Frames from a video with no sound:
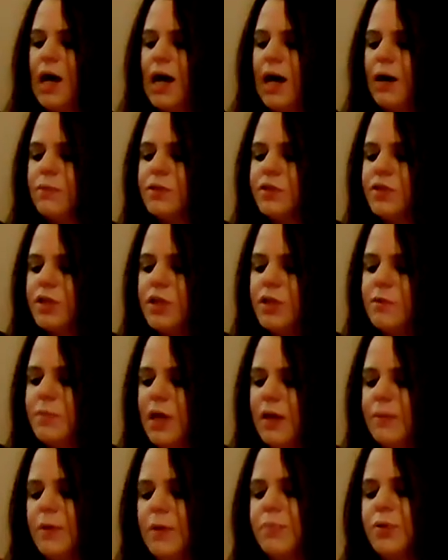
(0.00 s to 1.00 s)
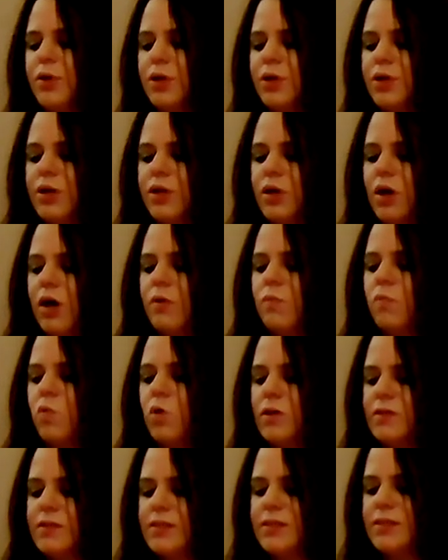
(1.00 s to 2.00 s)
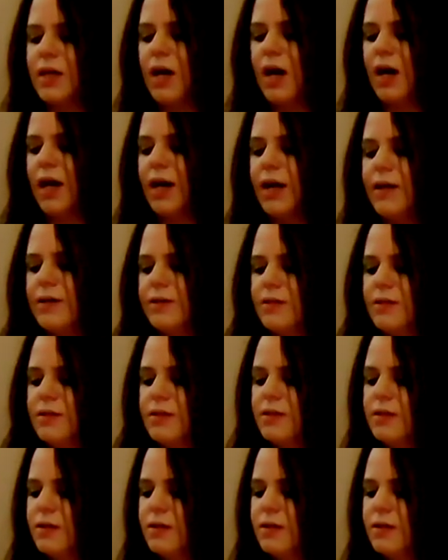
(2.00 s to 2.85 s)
I was gonna maybe put it on one side